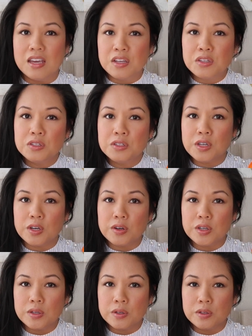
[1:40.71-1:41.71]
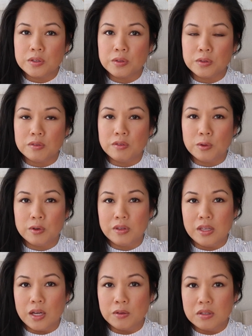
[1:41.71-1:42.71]
exteriors or
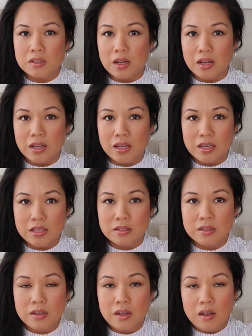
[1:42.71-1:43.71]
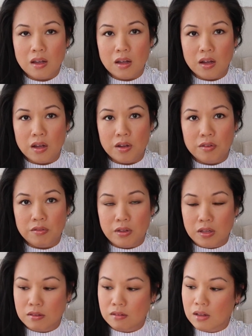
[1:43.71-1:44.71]
the outsides
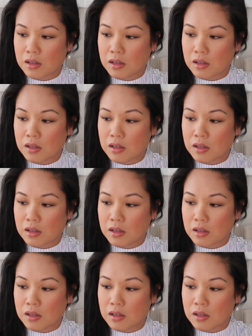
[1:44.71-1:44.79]
of